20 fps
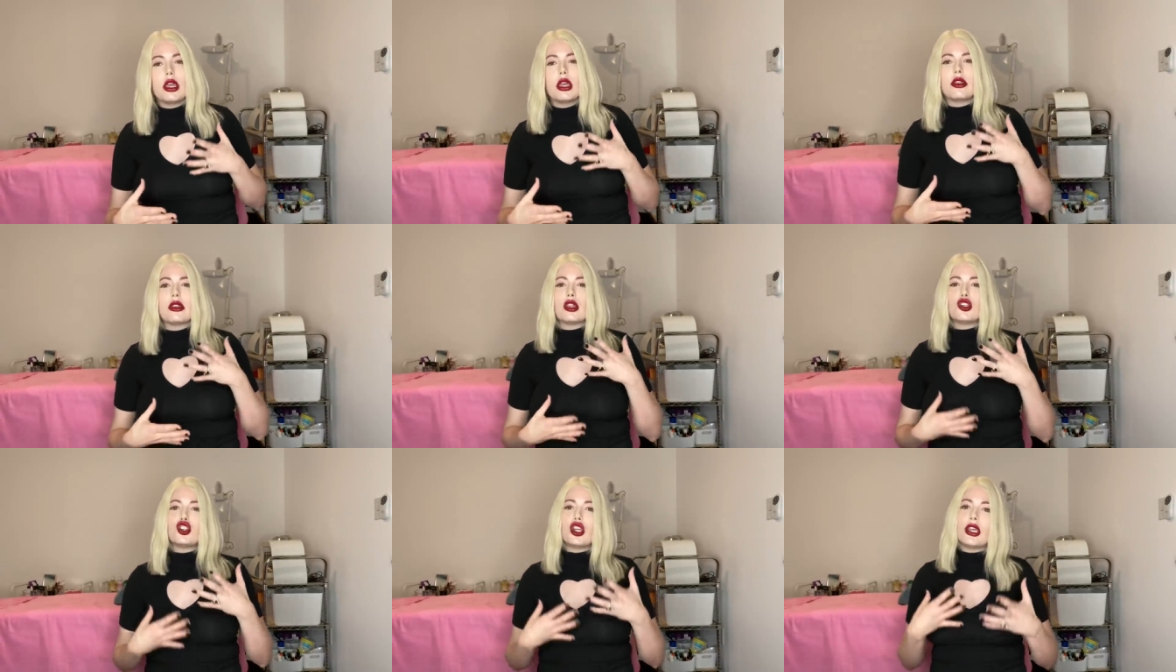and
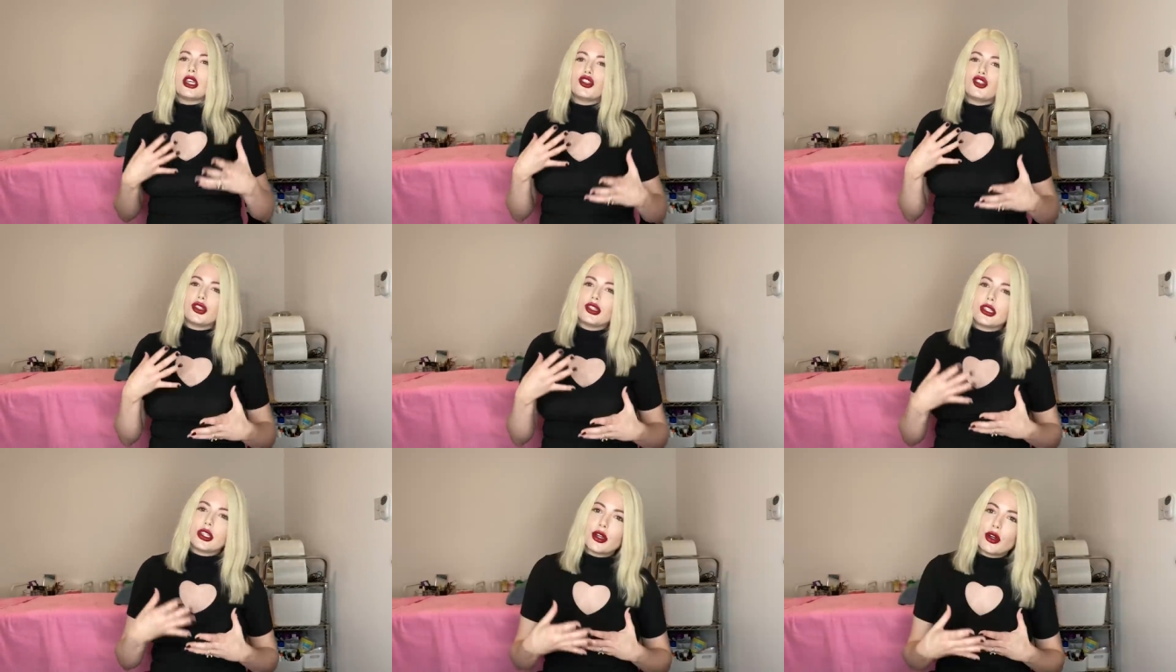the
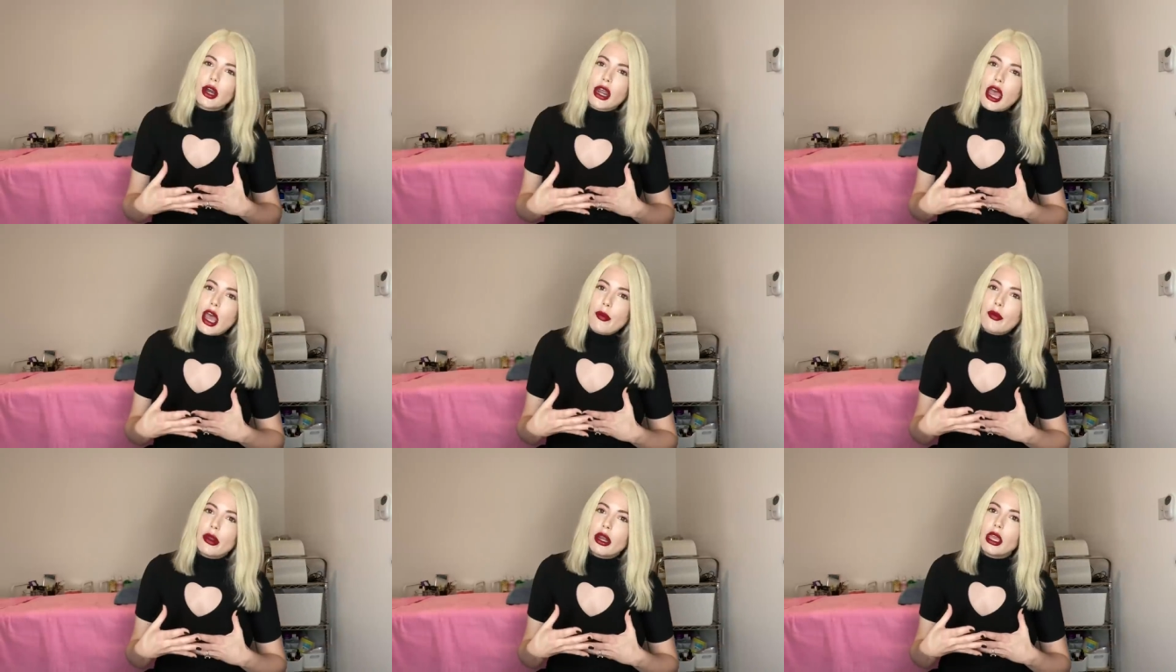changes that are
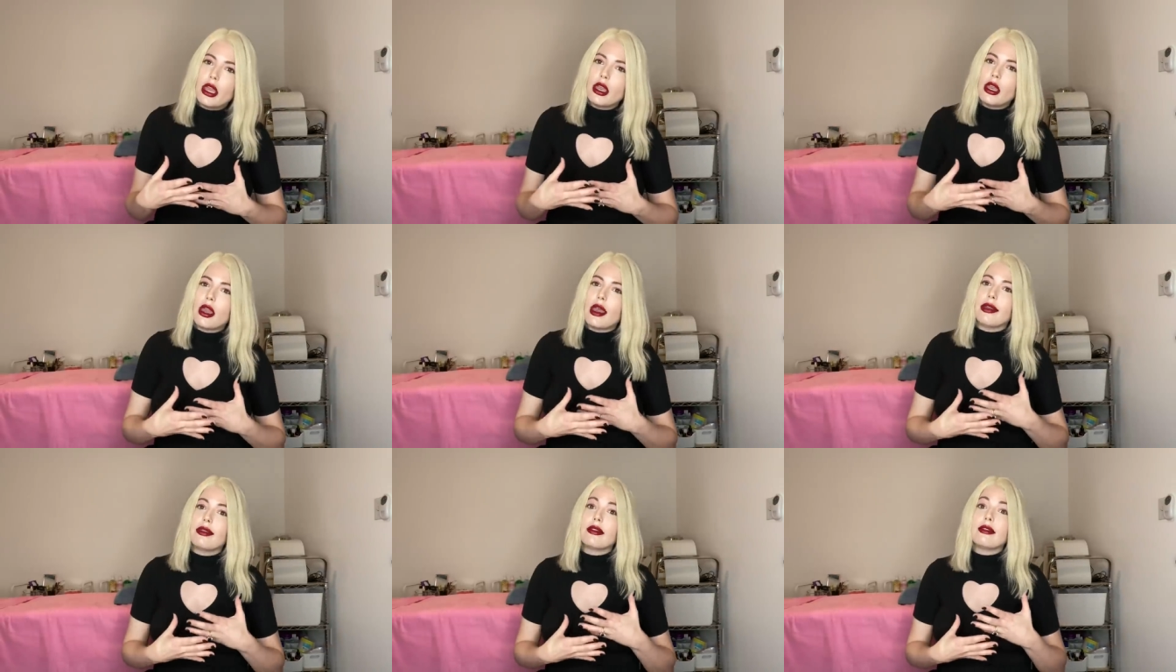
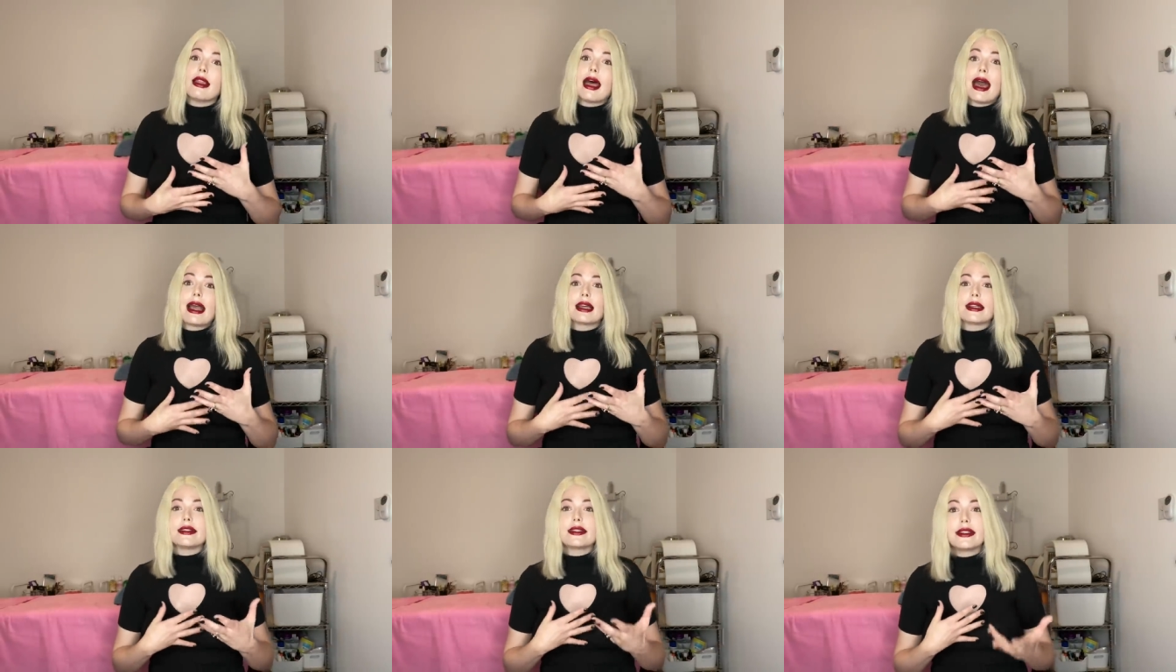happening and the
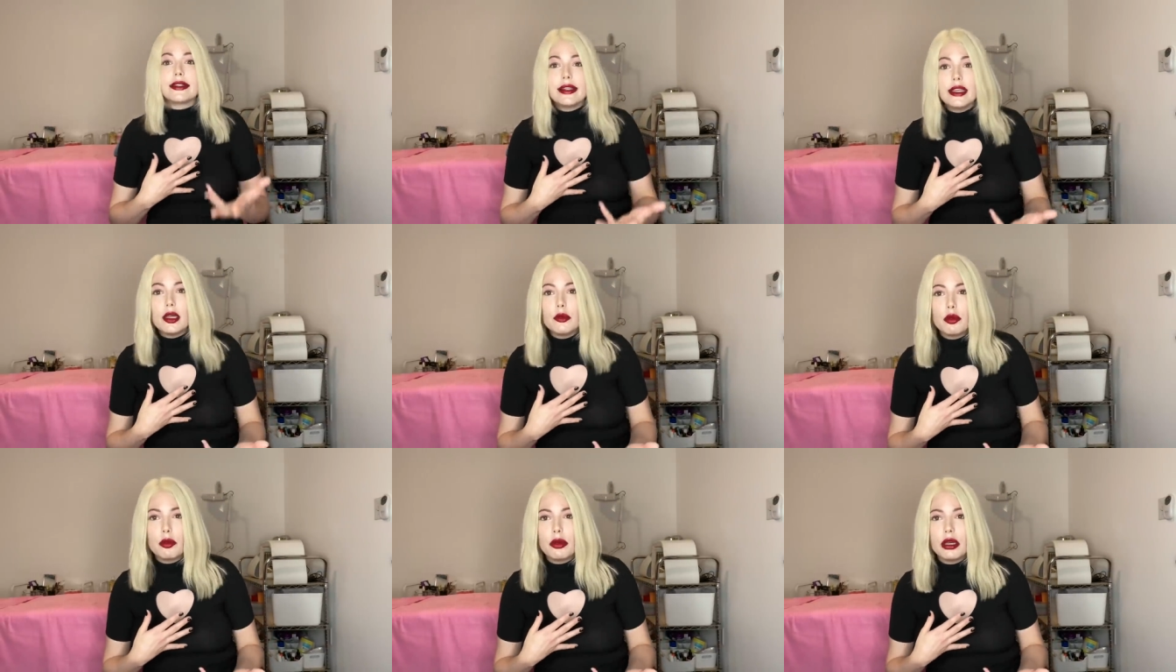lack of
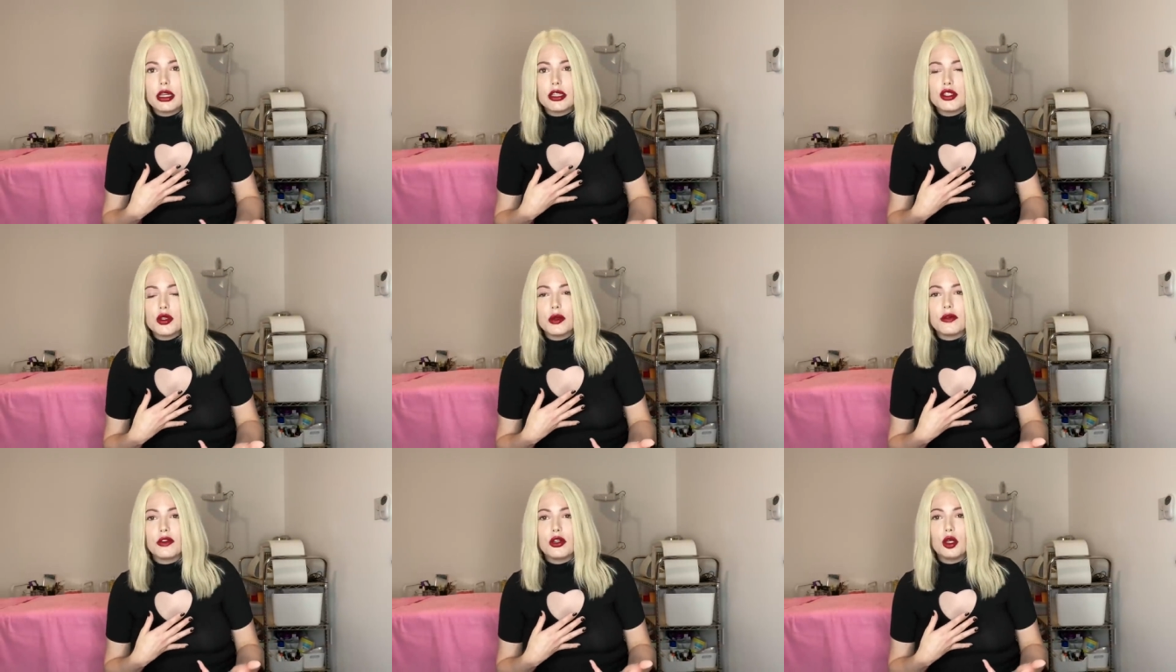sleep because
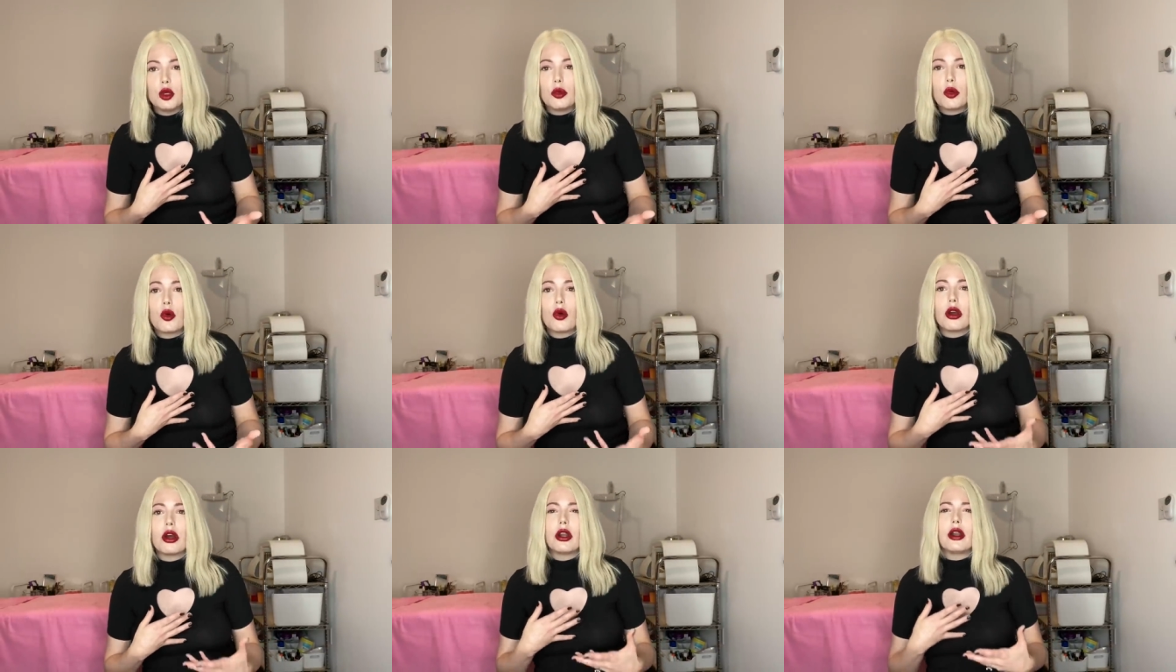you have a
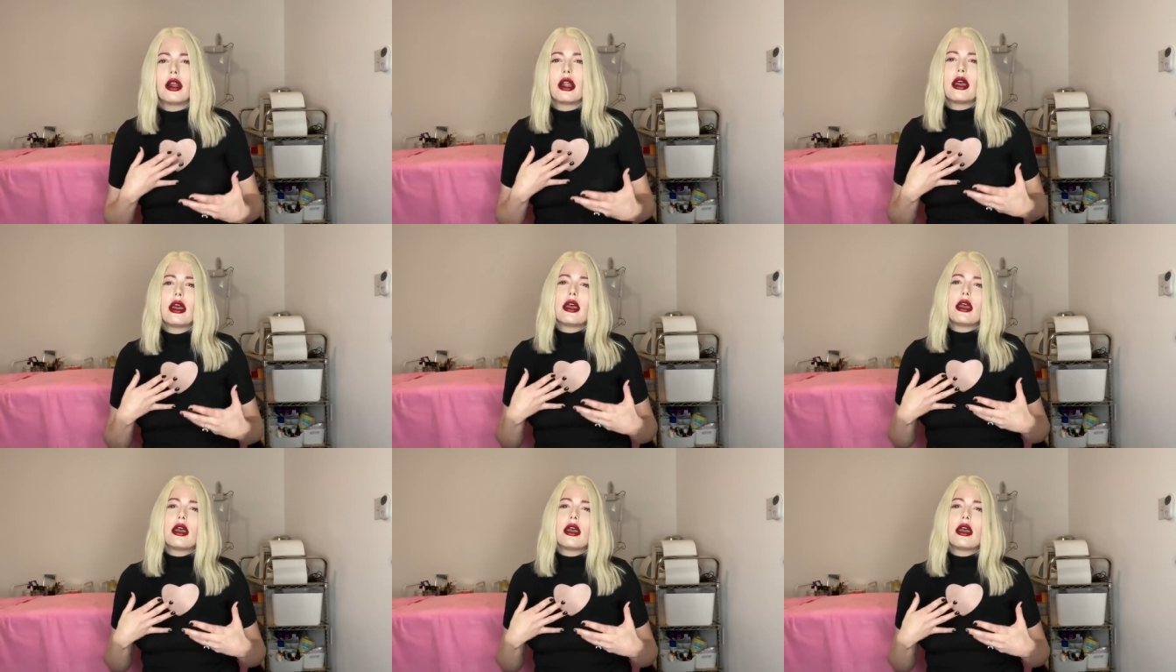newborn.